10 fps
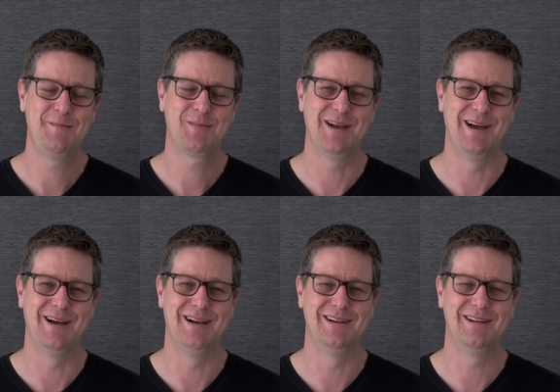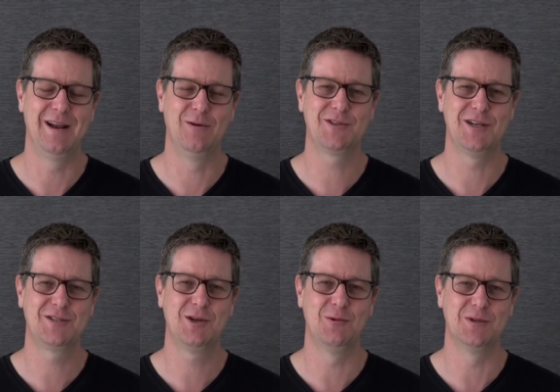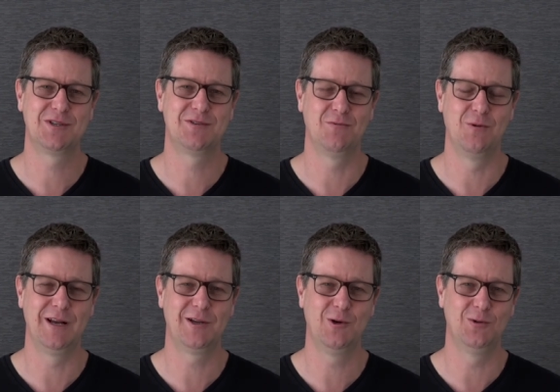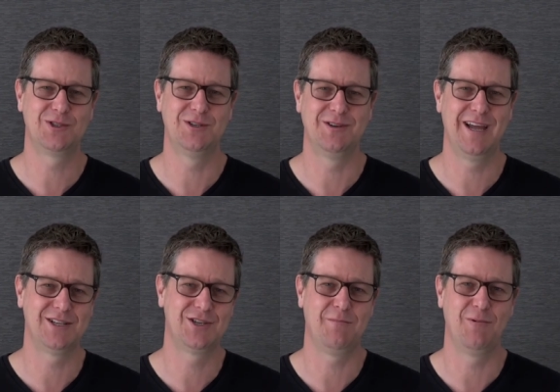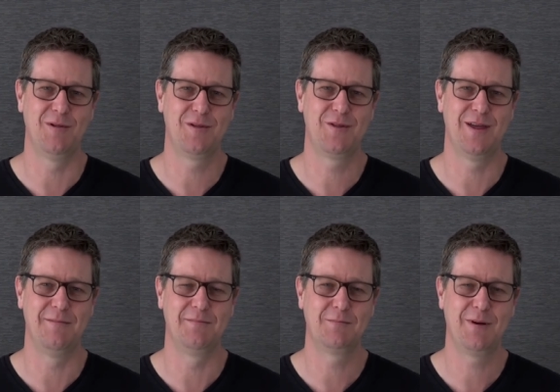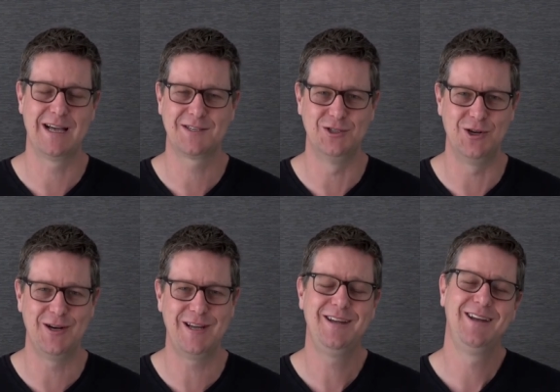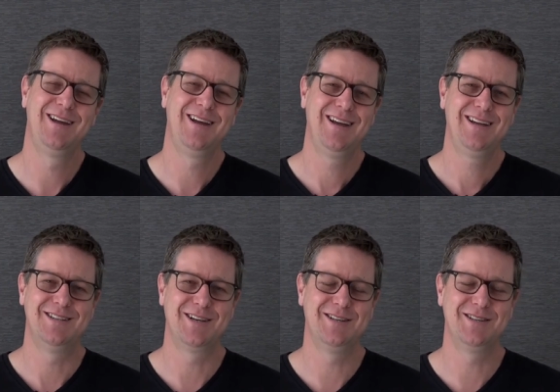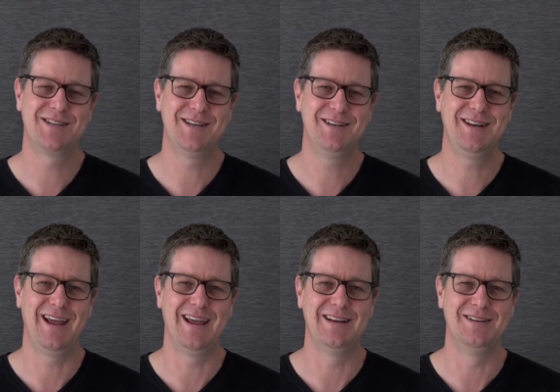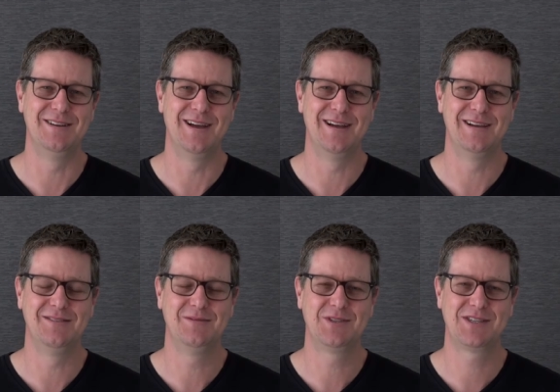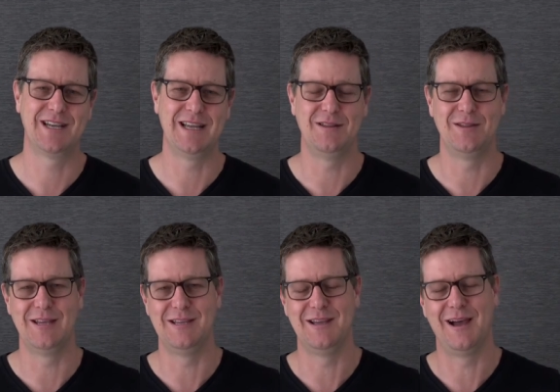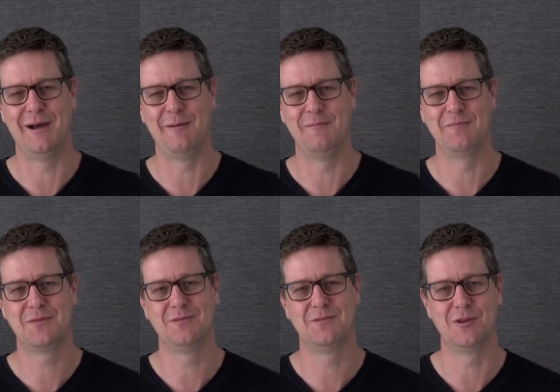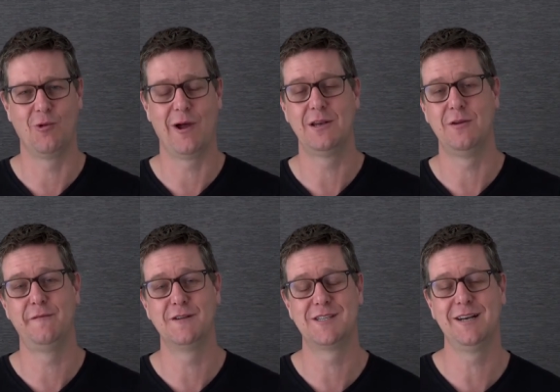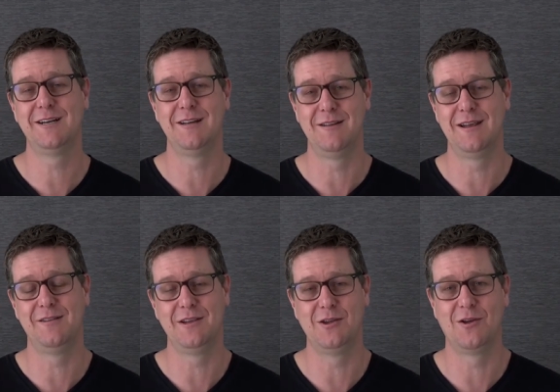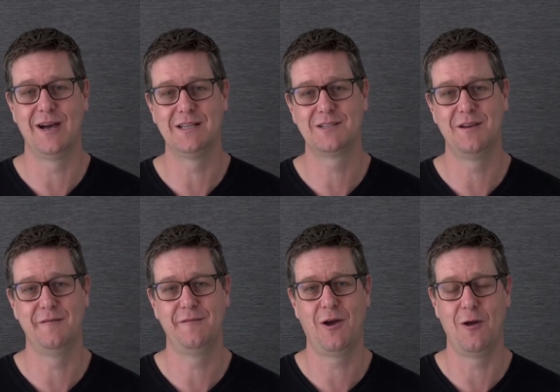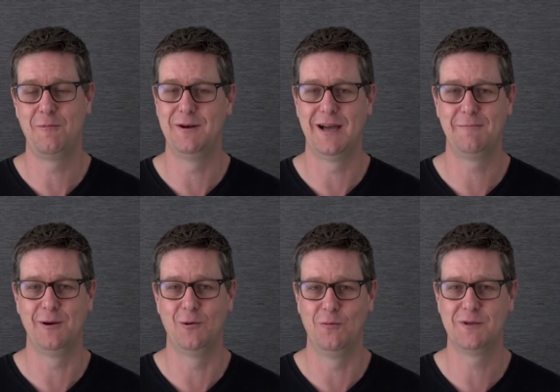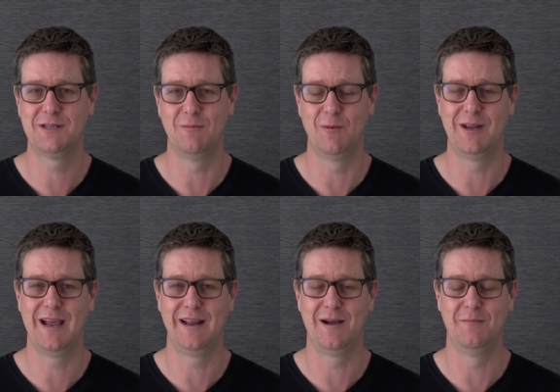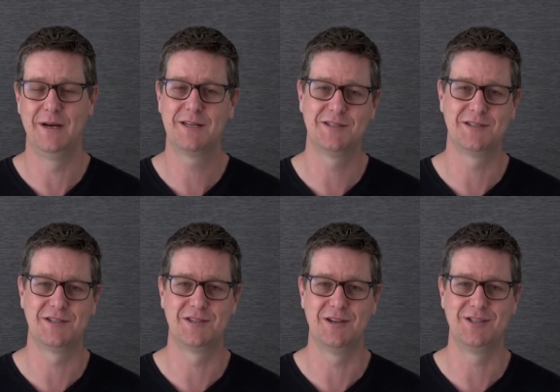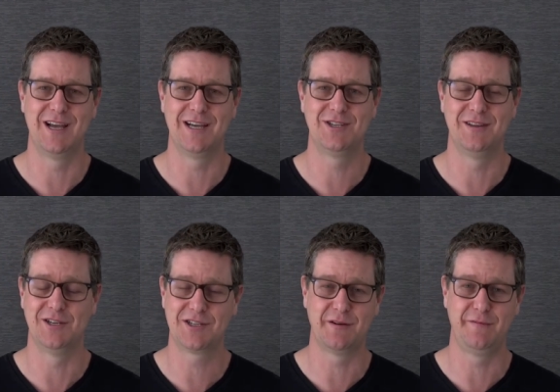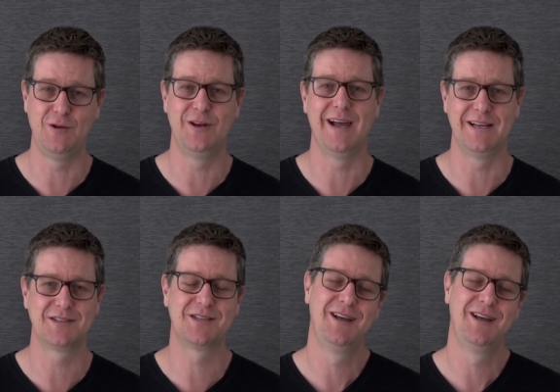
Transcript: also too, it was really cool to catch up with Pastor Judy Dickinson and see the great new facility there that you guys have opened up at Ormiston when we had our Ministers Association there just a few days